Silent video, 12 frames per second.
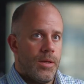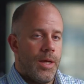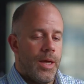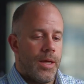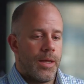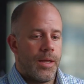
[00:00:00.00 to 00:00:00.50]

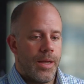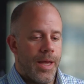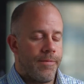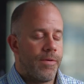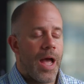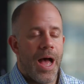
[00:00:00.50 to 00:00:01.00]
uh,
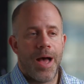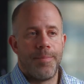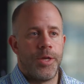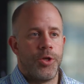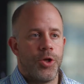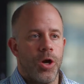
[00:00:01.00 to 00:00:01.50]
kind of
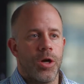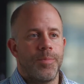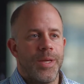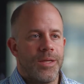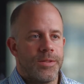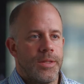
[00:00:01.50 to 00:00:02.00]
calm and dark
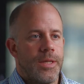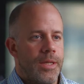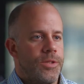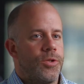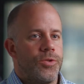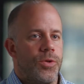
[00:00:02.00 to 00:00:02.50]
because the
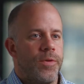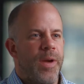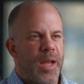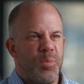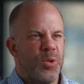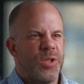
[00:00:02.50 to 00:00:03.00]
kids are sort of
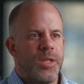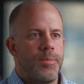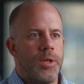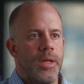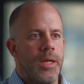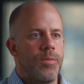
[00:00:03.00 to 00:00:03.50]

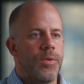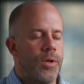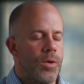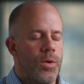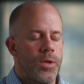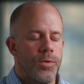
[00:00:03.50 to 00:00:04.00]
hyper-stimulated when they're
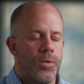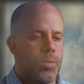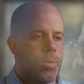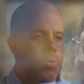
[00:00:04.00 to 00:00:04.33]
going through a